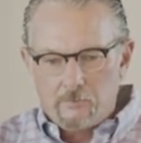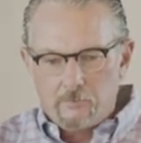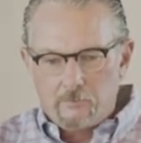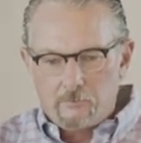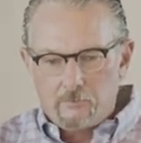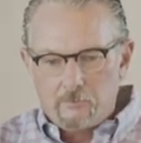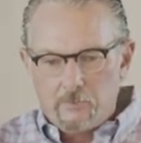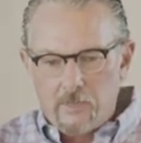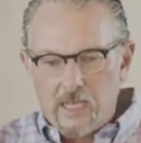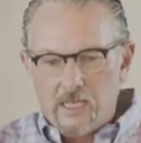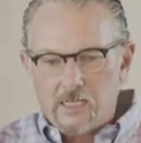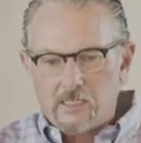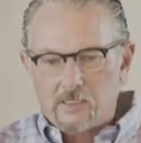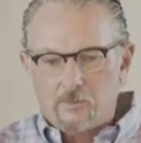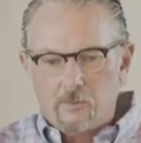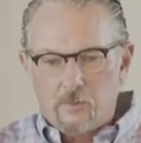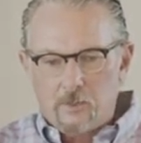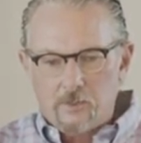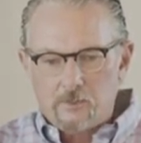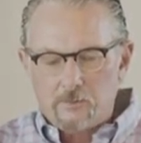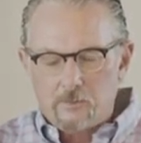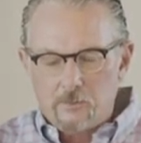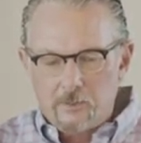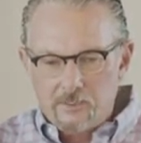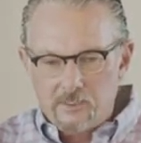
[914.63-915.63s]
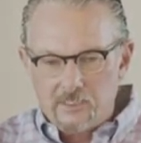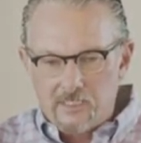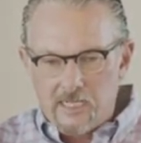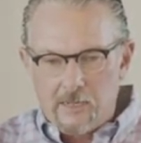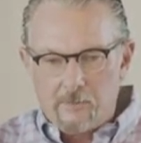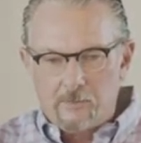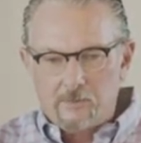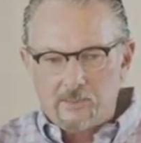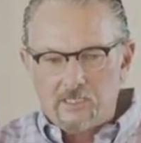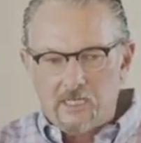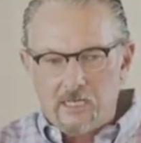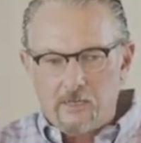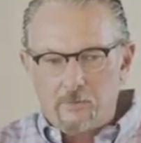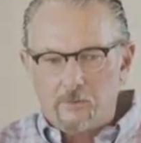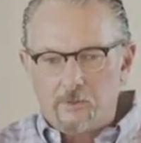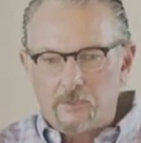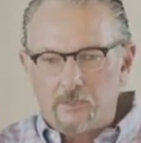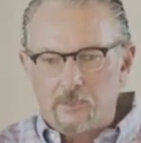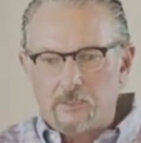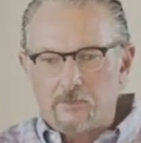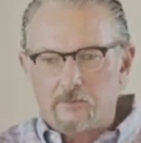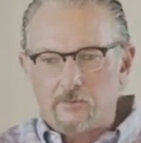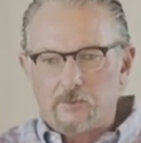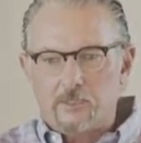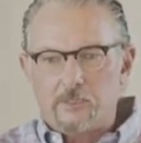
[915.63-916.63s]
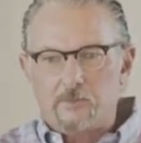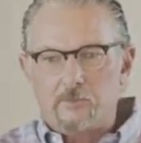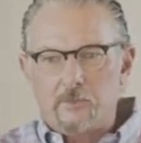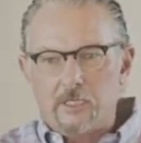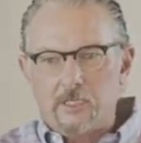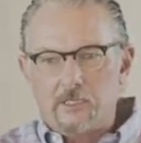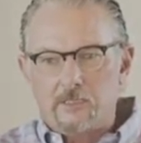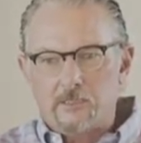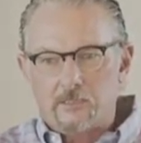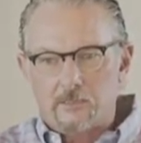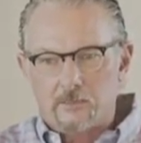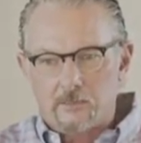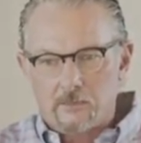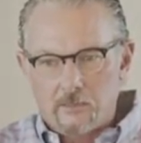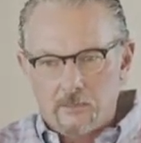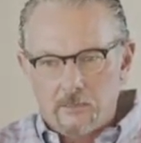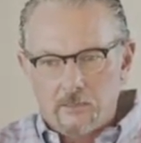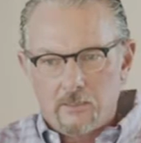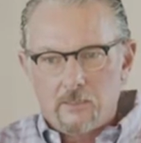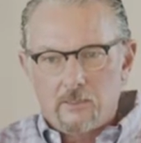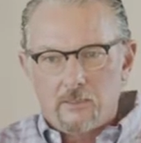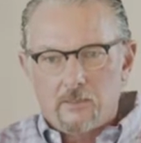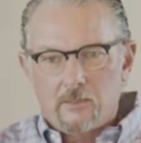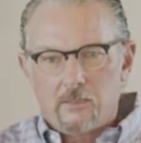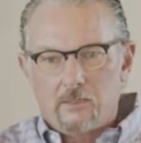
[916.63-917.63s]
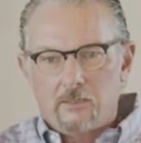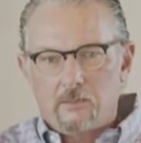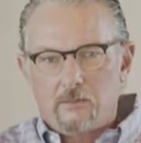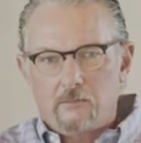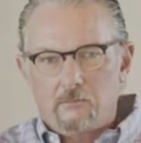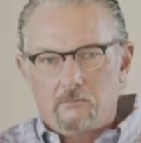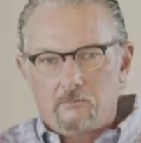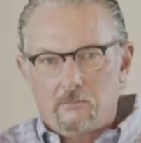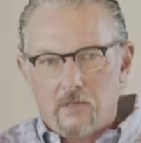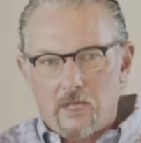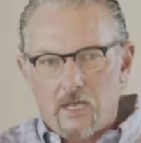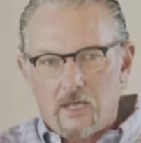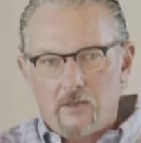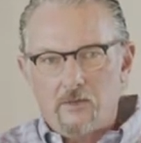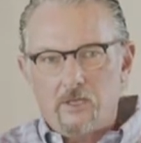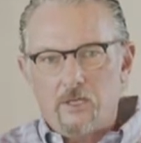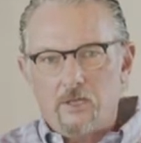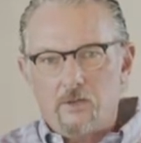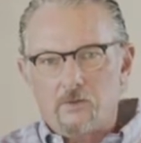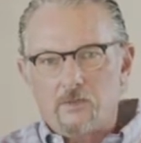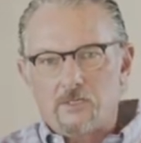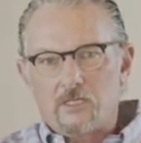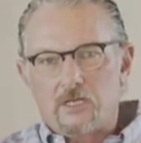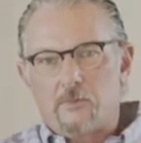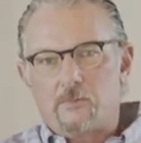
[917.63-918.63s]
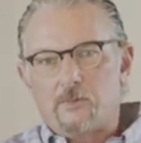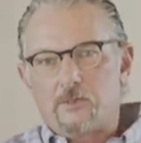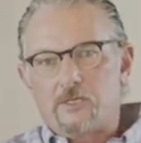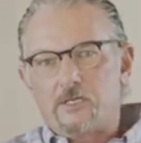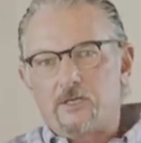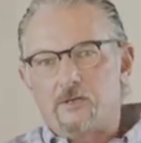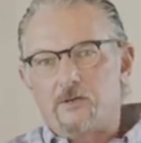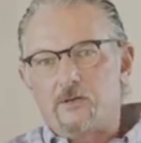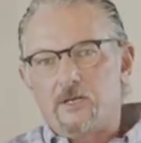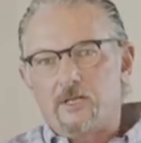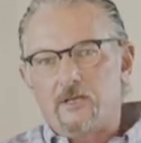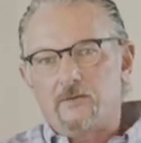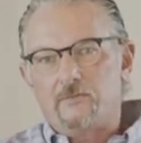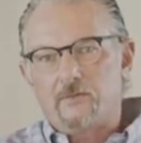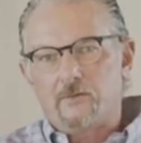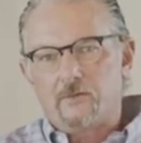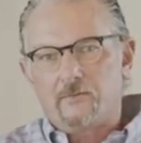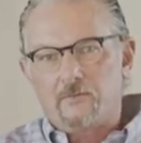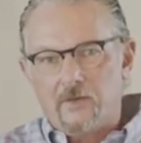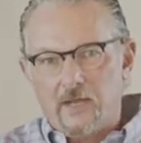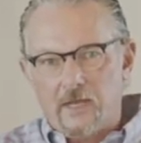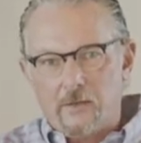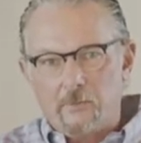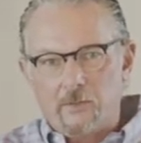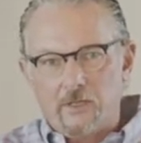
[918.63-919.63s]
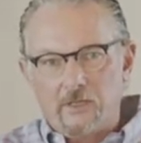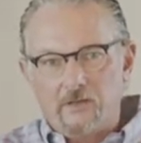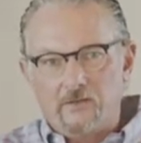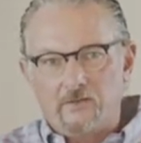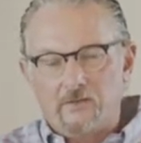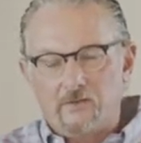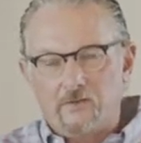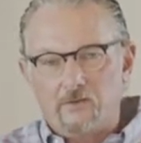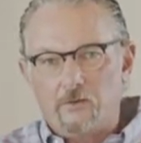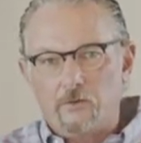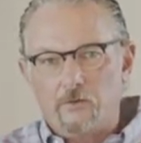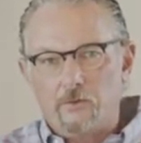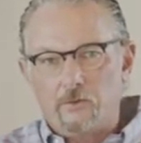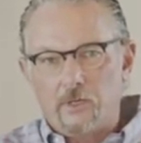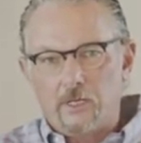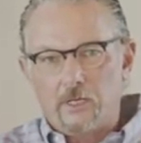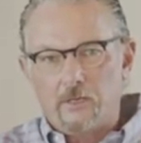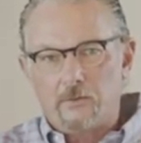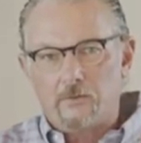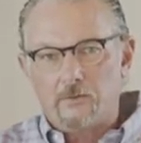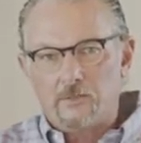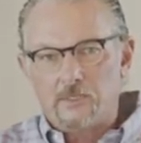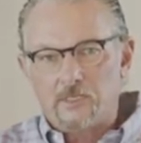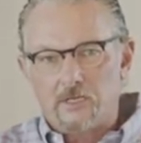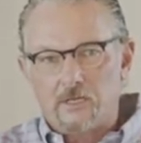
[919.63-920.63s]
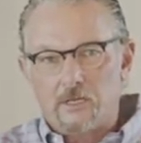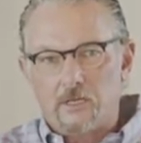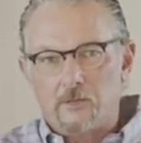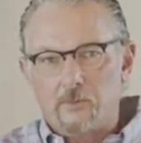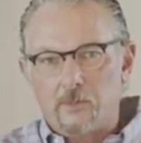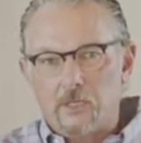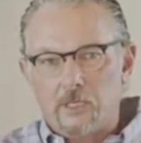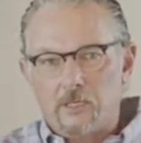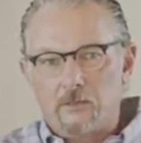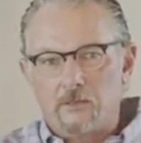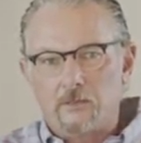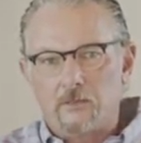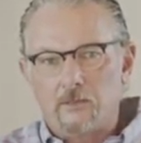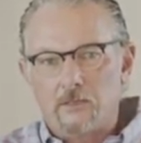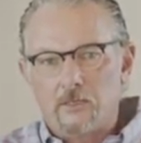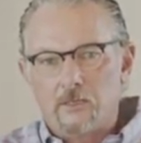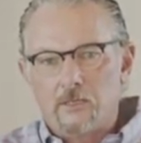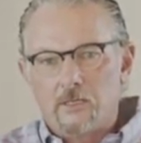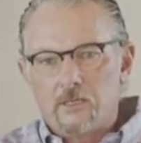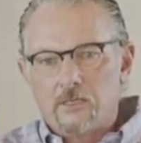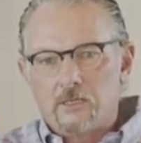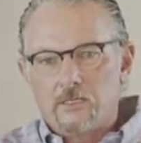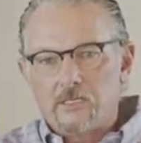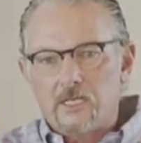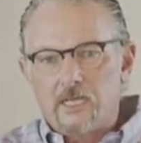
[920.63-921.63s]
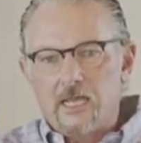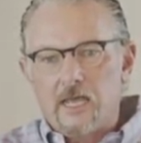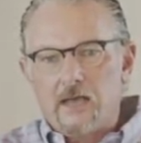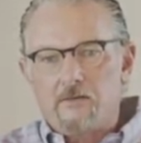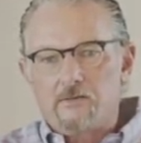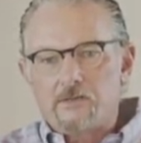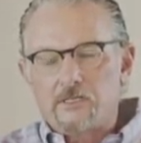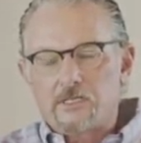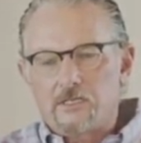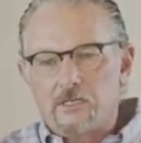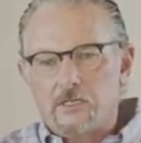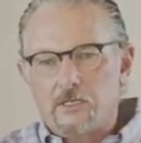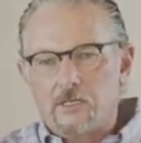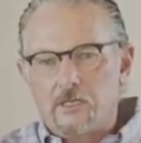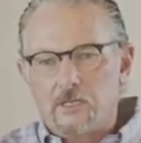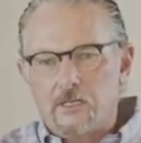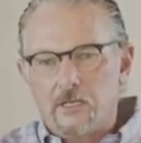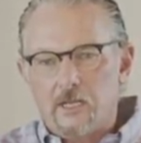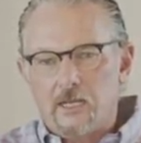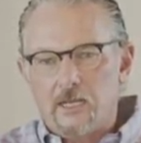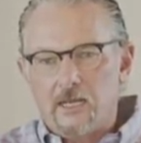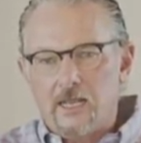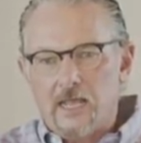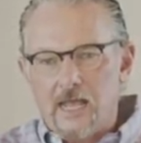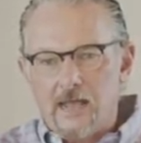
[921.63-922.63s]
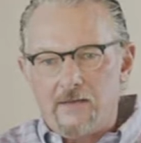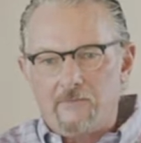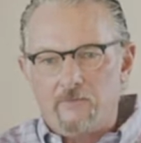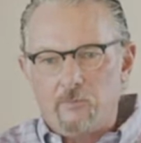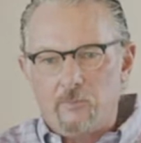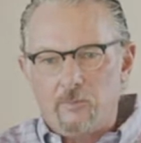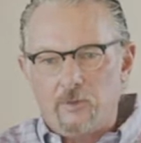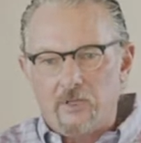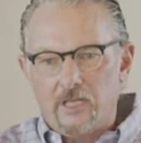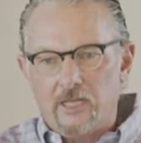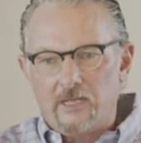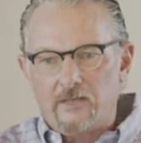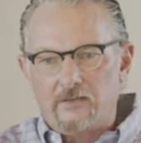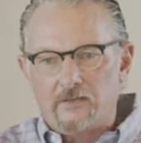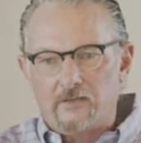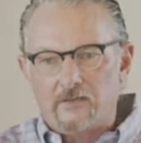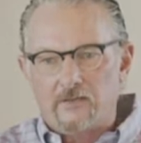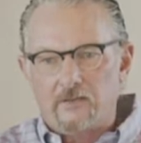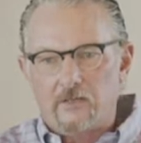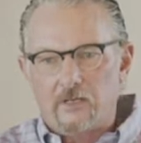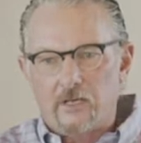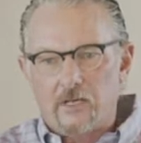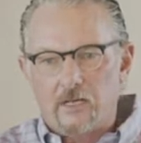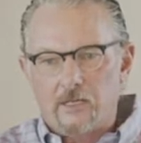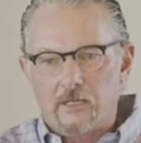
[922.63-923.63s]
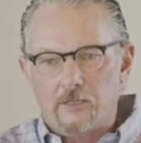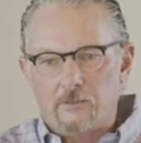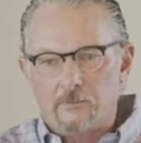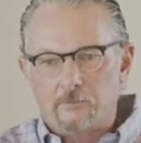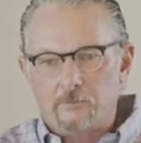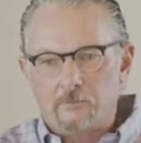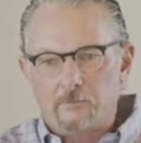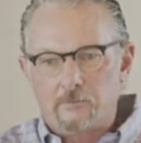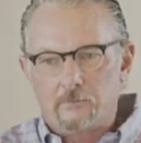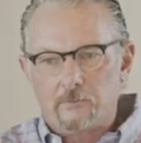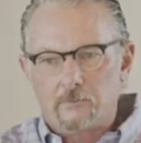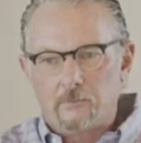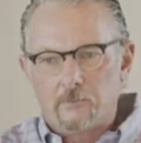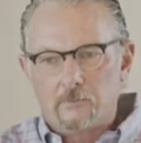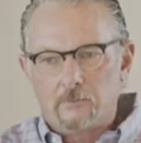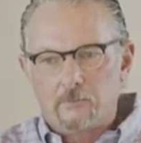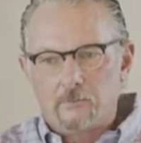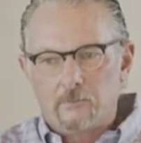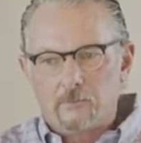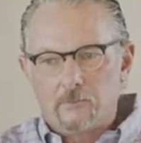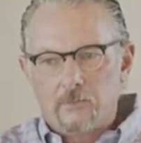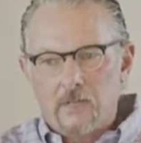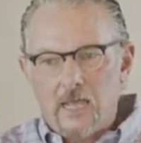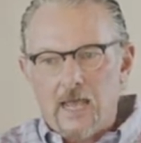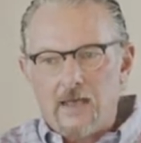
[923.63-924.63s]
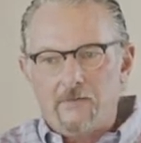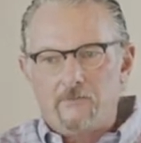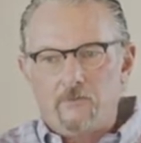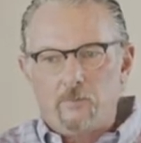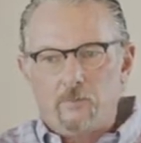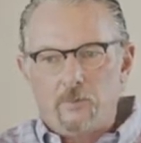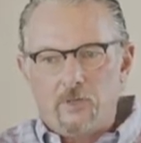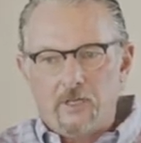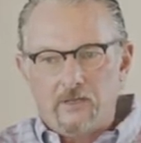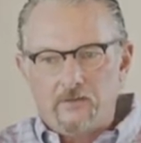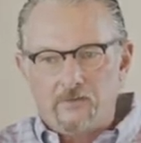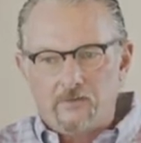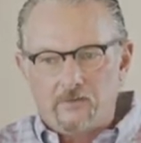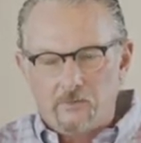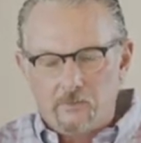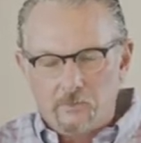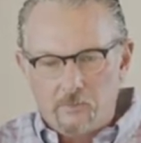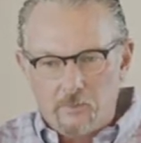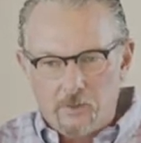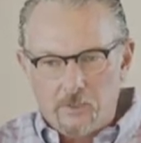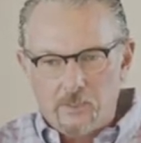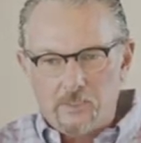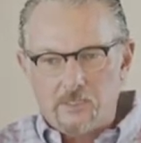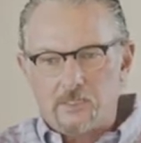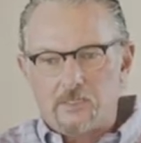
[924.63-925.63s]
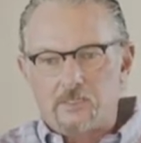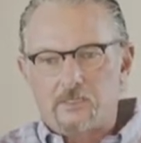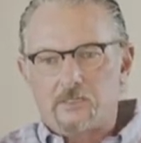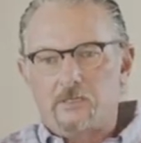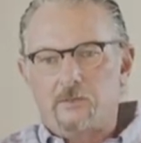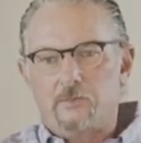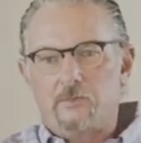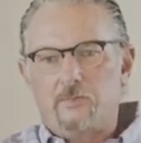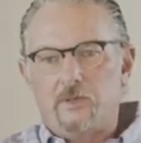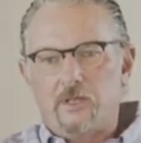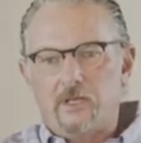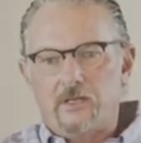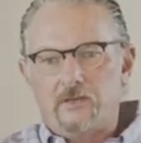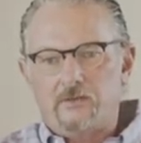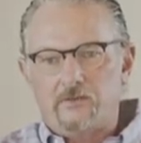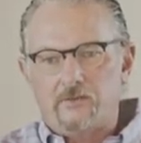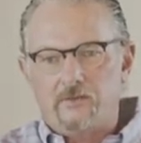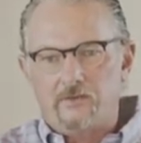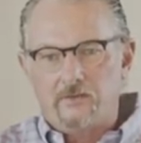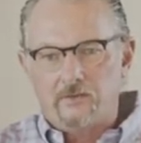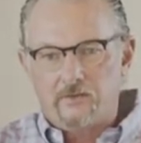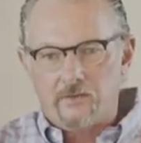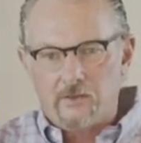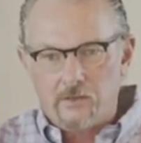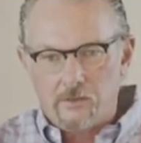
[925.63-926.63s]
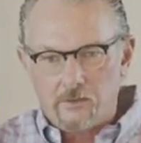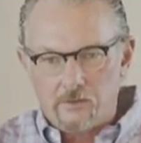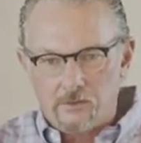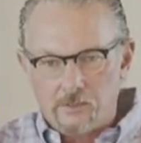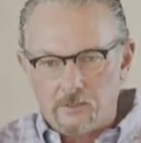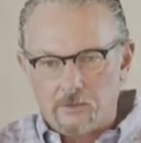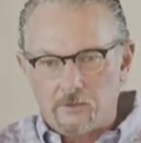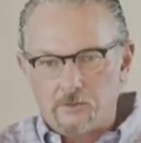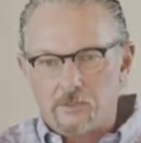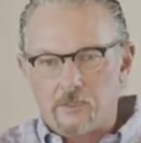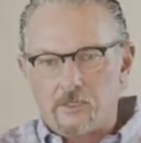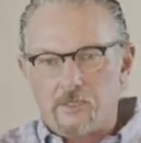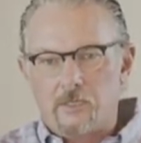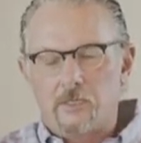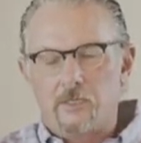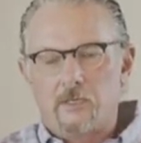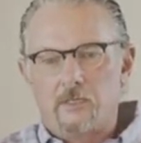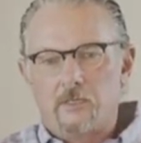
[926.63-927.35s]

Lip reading: has multiple established neighborhoods, which means a huge opportunity for families to come in to Galveston and have a place to purchase and a place to send their children,